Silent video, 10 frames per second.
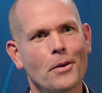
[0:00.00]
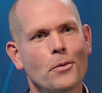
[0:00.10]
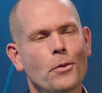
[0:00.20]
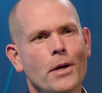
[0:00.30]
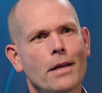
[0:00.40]

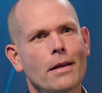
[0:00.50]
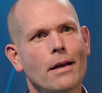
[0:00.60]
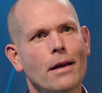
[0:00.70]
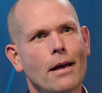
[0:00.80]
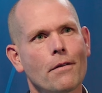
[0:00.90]
We
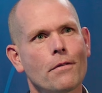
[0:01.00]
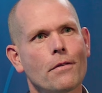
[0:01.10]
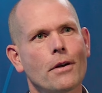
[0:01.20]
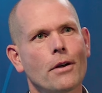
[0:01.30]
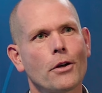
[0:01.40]

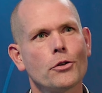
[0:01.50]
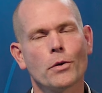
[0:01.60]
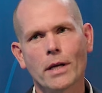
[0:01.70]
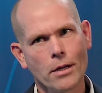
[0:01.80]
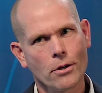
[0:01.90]
have a
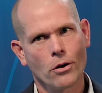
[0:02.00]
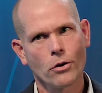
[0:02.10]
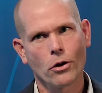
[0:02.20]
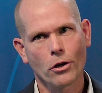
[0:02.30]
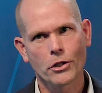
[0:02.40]
unique
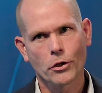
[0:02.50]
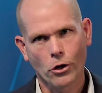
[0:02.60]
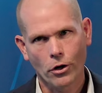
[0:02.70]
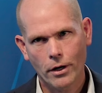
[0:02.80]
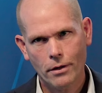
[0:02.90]
oncology
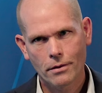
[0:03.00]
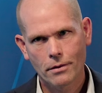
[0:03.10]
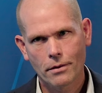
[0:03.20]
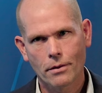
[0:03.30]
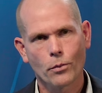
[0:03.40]

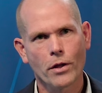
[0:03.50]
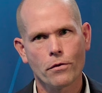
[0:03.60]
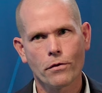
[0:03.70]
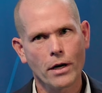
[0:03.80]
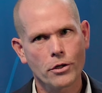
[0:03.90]
target with
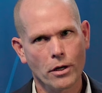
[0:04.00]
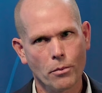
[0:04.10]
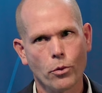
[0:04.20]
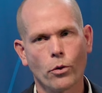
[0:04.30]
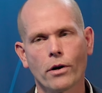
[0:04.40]
functional
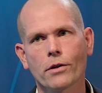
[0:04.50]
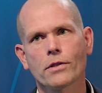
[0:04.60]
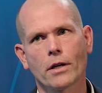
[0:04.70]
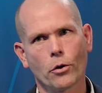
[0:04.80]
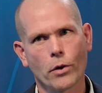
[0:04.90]
importance
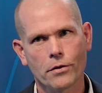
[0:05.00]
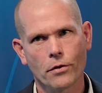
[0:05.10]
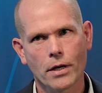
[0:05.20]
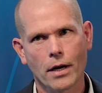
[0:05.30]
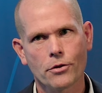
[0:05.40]
in aggressive
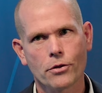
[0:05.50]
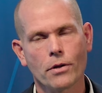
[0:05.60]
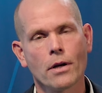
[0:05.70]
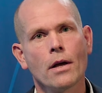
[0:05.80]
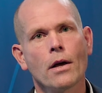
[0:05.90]
cancer.
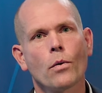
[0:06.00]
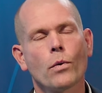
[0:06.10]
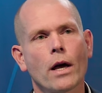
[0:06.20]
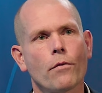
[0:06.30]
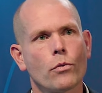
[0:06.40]
We
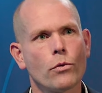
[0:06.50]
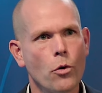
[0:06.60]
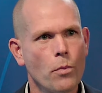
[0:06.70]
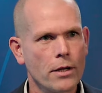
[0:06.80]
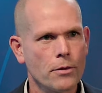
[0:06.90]
have a
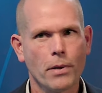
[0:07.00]
robust